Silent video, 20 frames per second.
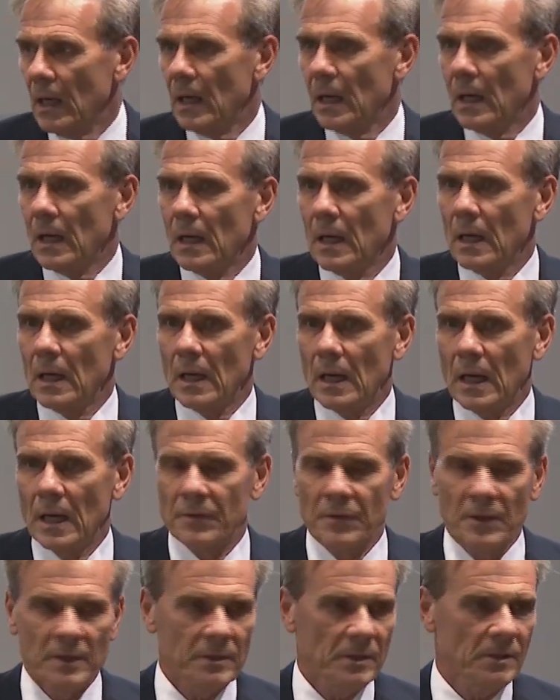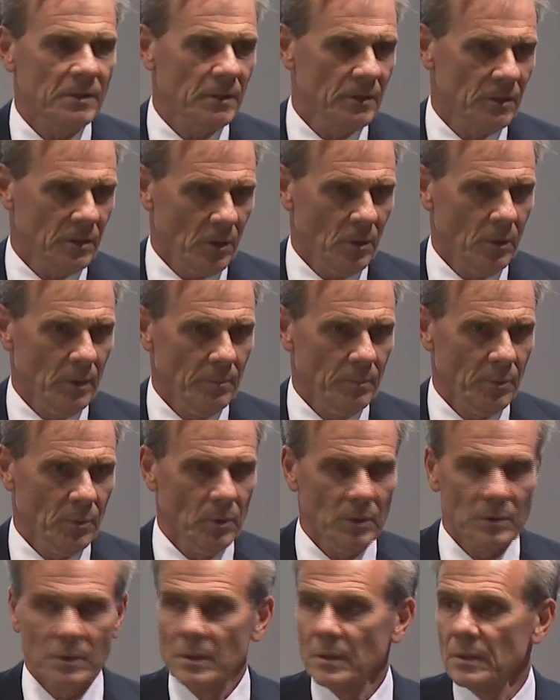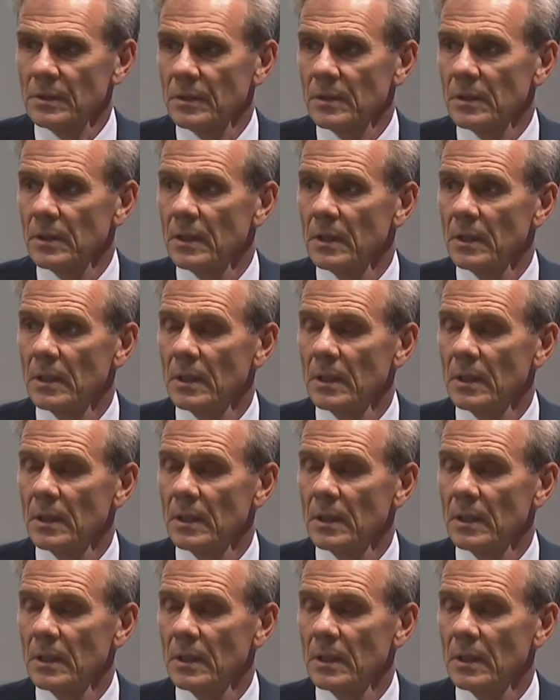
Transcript: I think this is so important,